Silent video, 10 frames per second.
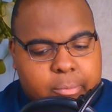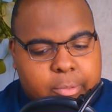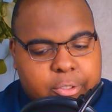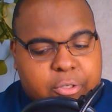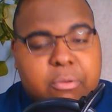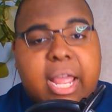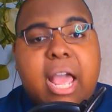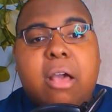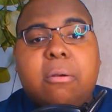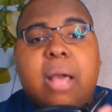So
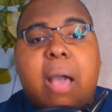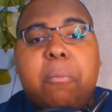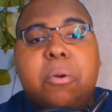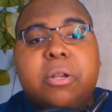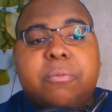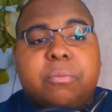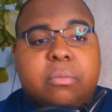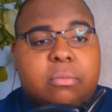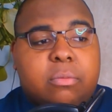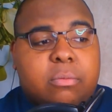now I'm going to
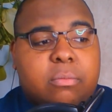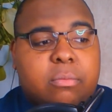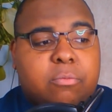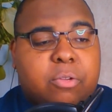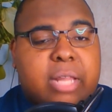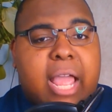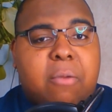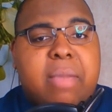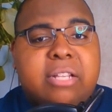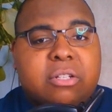rely on
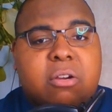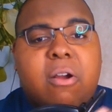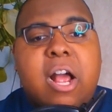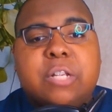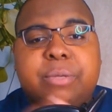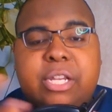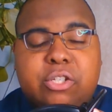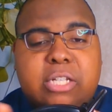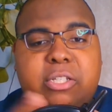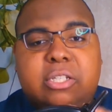Mason Crosby and
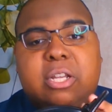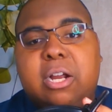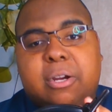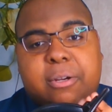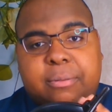Justin Tucker.